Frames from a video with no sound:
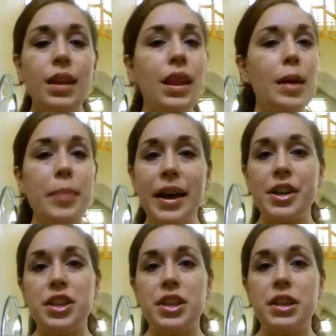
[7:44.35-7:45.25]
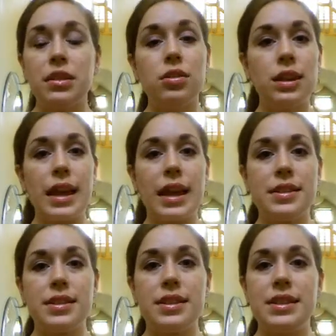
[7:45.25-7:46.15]
I package it in a little glass
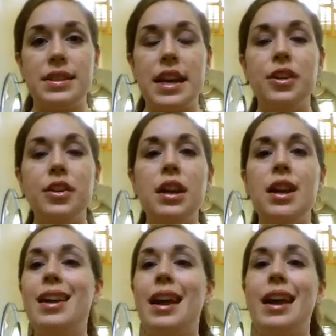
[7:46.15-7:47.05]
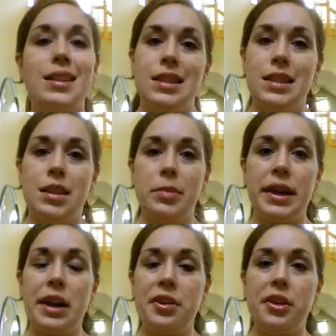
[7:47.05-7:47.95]
container, and it sits on my
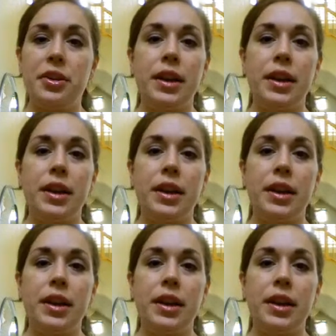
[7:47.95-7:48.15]
counter.